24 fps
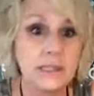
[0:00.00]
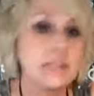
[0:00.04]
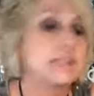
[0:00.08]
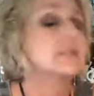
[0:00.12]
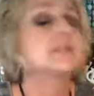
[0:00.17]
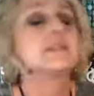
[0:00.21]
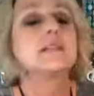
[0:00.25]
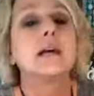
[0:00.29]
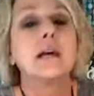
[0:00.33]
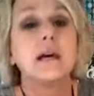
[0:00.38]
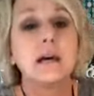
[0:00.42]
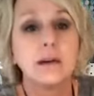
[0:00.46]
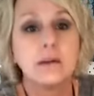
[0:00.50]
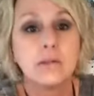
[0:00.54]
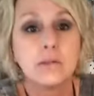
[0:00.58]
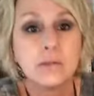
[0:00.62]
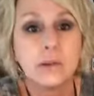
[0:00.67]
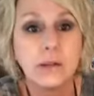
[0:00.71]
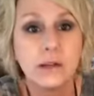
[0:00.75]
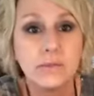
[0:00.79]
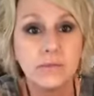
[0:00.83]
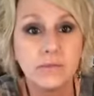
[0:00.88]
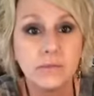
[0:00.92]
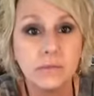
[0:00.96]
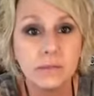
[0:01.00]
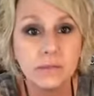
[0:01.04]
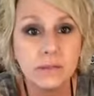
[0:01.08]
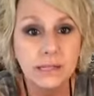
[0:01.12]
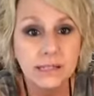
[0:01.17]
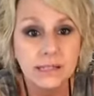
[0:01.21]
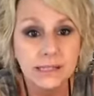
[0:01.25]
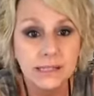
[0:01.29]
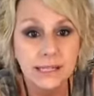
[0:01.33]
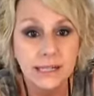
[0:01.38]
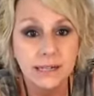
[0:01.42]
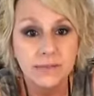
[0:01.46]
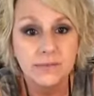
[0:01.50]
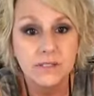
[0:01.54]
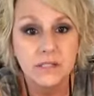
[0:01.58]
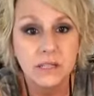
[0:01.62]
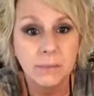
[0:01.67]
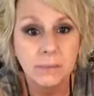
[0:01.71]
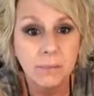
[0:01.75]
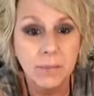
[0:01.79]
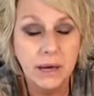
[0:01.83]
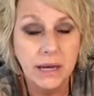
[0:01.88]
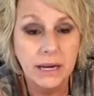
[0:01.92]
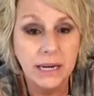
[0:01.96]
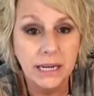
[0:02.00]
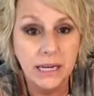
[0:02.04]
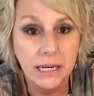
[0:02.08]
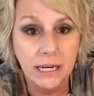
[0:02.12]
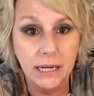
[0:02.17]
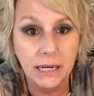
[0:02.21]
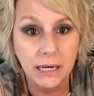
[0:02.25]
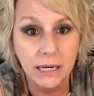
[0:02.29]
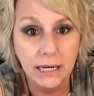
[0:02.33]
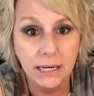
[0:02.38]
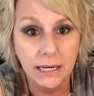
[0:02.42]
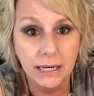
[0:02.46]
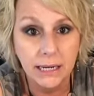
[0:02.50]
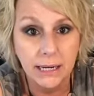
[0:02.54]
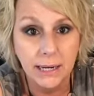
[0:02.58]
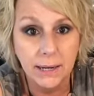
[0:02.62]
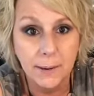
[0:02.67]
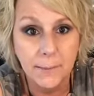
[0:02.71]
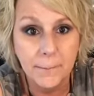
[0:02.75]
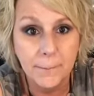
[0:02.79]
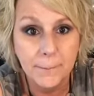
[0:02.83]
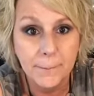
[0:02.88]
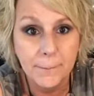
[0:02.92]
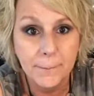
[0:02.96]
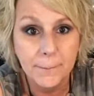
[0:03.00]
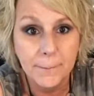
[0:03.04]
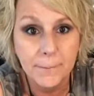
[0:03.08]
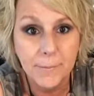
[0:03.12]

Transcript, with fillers: Let's uh, give. Let's give somebody a um,